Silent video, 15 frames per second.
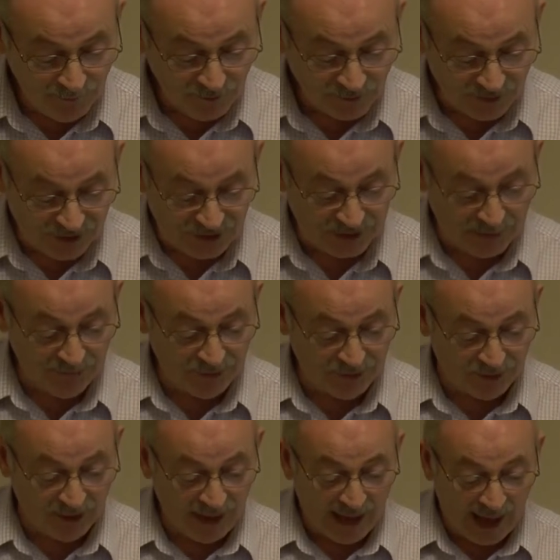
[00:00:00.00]
the
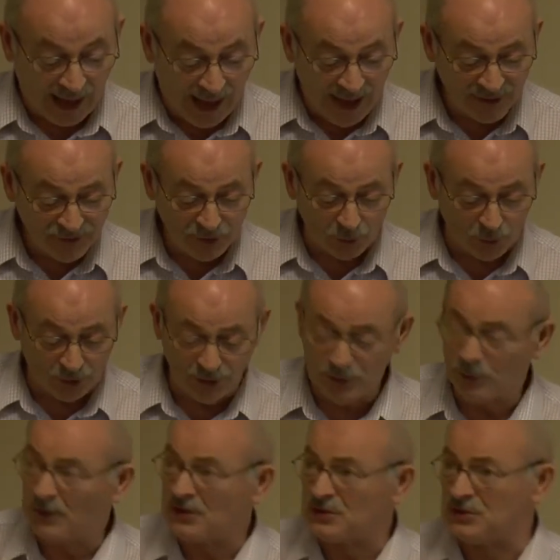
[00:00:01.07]
scripture and the
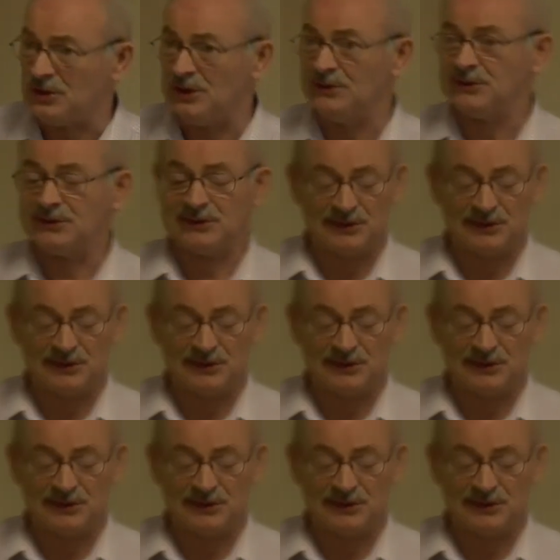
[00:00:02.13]
word which Jesus